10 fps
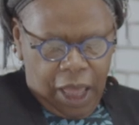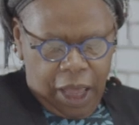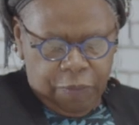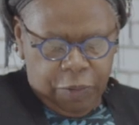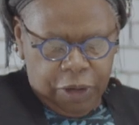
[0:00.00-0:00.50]

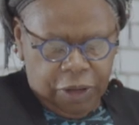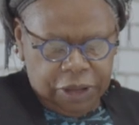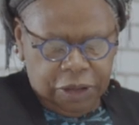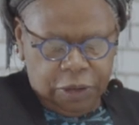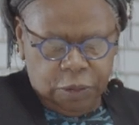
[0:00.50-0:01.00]
and we're
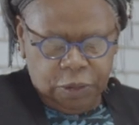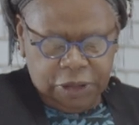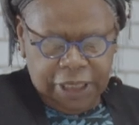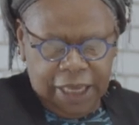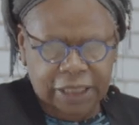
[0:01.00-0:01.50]
going to
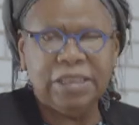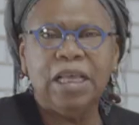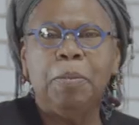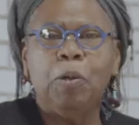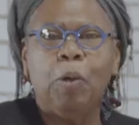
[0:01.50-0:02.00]
take
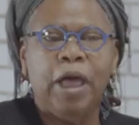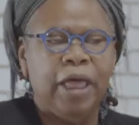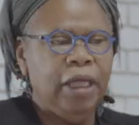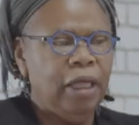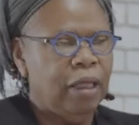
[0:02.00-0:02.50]
some
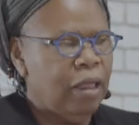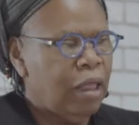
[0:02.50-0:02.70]
away